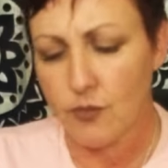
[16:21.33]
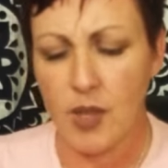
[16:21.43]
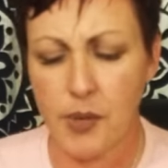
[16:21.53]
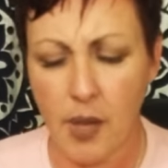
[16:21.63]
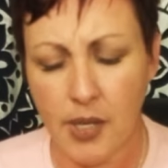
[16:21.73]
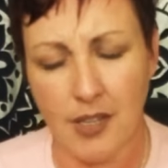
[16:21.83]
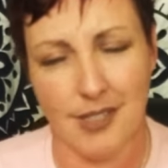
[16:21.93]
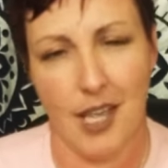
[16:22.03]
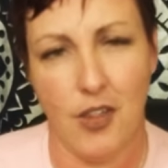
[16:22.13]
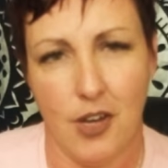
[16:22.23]
Becoming
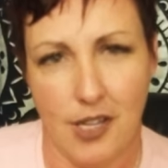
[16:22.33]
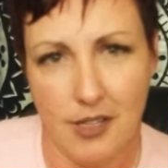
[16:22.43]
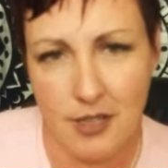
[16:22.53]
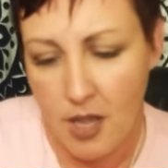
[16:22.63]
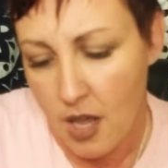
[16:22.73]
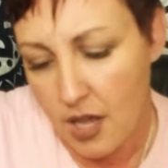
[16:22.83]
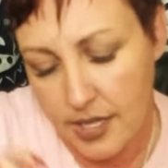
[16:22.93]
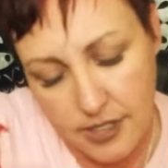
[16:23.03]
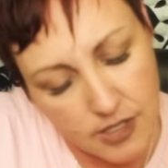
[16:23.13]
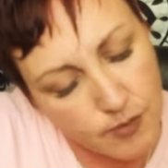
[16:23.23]
untethered is,
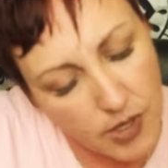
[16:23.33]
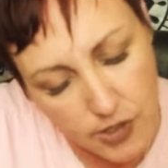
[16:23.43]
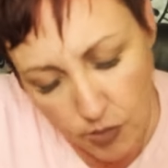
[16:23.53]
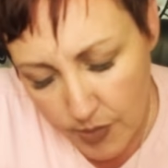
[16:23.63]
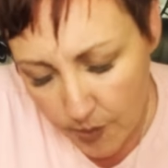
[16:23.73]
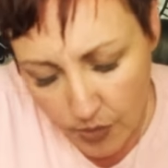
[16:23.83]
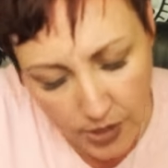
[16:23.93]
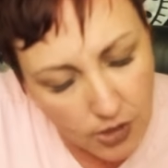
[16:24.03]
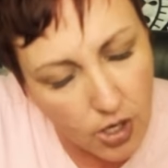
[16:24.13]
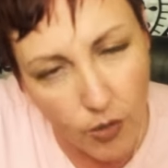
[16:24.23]
it's just muscle memory
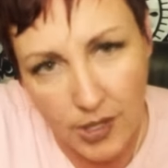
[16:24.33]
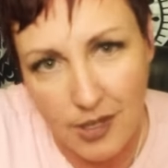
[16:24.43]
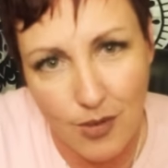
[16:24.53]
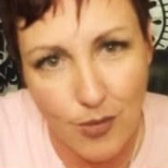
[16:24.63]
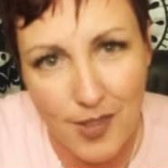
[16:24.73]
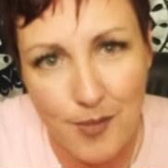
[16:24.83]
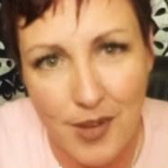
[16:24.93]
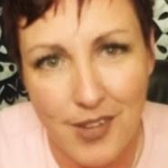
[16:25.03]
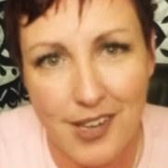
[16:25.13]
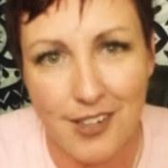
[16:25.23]
and you're going into the rhythm
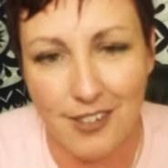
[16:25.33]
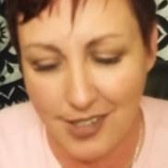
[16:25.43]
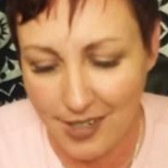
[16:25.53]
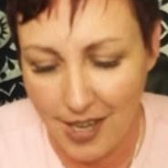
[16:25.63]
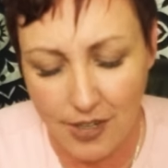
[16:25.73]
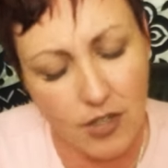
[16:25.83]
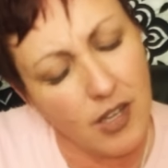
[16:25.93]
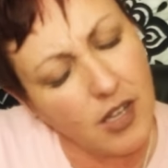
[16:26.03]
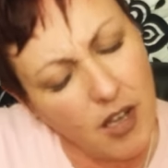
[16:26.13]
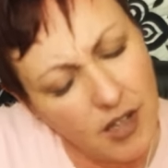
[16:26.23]
of it and you're looking at it and you're
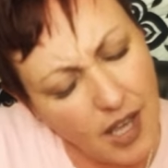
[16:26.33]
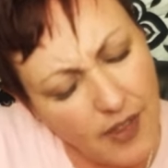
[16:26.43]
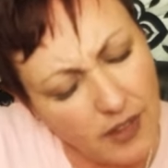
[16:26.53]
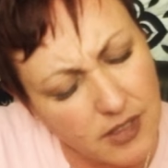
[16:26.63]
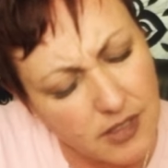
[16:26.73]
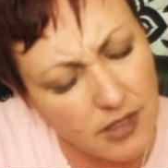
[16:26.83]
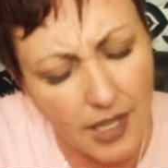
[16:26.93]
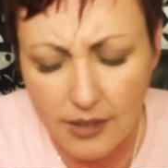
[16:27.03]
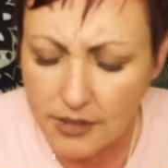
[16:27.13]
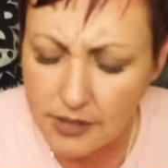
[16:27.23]
like, oh yeah, that looks good,
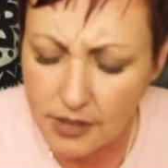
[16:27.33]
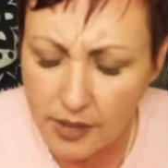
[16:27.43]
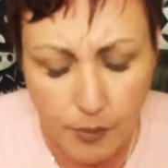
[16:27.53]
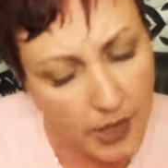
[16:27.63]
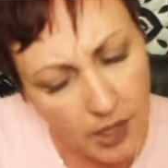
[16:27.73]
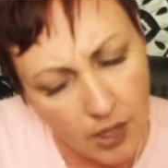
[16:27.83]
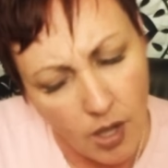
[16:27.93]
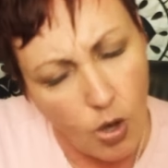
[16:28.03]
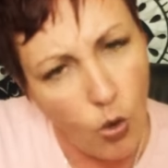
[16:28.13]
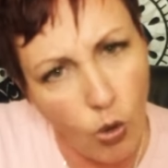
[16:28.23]
that looks good. And then bing,
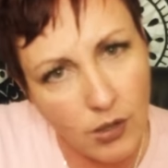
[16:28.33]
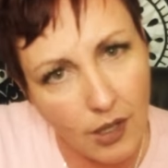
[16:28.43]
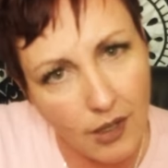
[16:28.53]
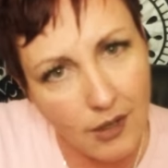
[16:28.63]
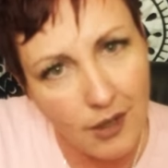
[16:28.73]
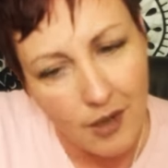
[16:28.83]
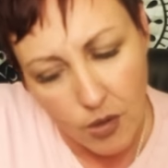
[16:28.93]
hold on.